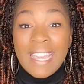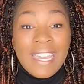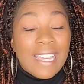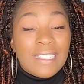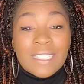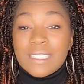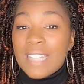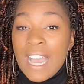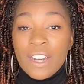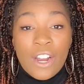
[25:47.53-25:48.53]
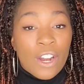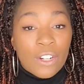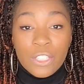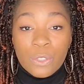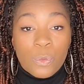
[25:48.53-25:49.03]
It does not hurt
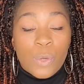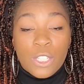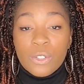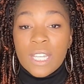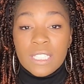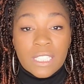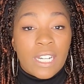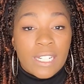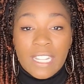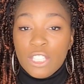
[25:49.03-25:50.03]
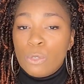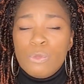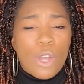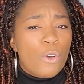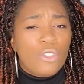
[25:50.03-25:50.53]
you when you get done and you
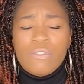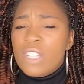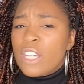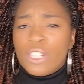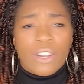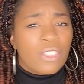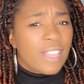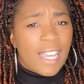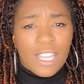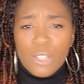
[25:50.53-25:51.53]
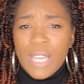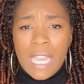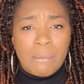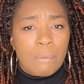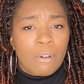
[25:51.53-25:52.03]
know you've done your thing. You
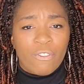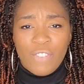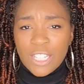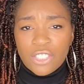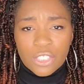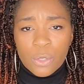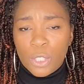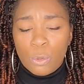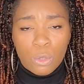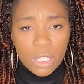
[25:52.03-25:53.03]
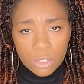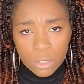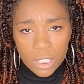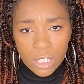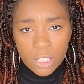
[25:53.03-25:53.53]
came in professional, you look
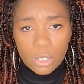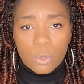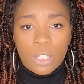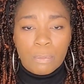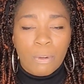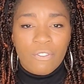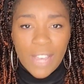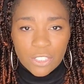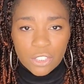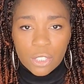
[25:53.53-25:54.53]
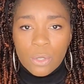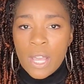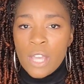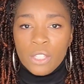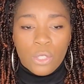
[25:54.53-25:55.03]
good, you look professional,
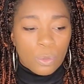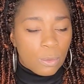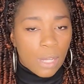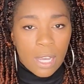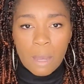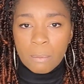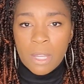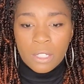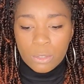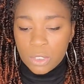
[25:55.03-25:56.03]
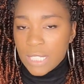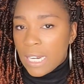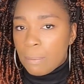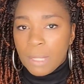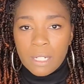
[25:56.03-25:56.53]
you set
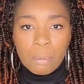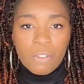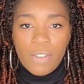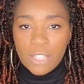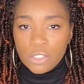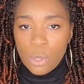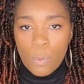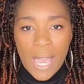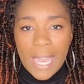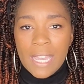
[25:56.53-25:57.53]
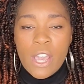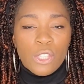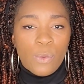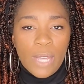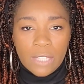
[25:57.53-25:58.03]
up in a professional way,
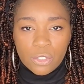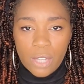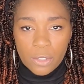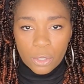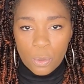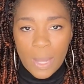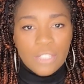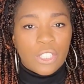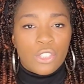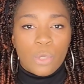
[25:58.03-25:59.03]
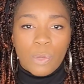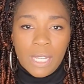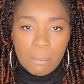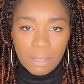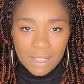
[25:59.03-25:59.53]
you answered all their questions, you were
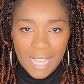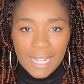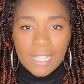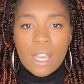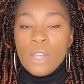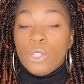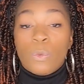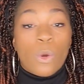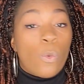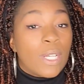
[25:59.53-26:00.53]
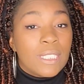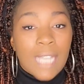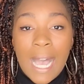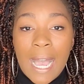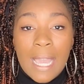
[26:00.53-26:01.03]
empathetic, you were on
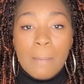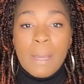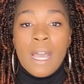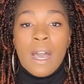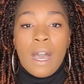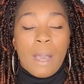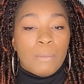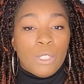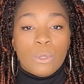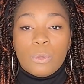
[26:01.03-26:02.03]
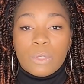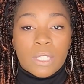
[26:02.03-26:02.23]
time, you